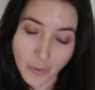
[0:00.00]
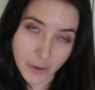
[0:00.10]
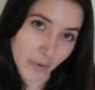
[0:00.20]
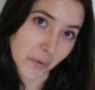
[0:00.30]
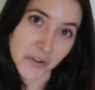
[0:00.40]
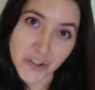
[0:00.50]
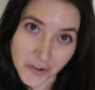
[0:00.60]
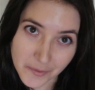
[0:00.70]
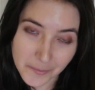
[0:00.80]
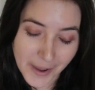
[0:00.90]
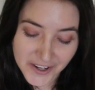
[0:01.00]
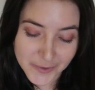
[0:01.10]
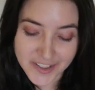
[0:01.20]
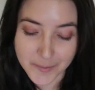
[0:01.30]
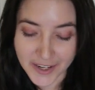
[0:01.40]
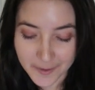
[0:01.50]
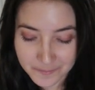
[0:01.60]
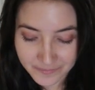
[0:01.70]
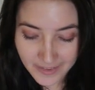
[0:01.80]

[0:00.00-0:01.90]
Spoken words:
I want to return back to it someday.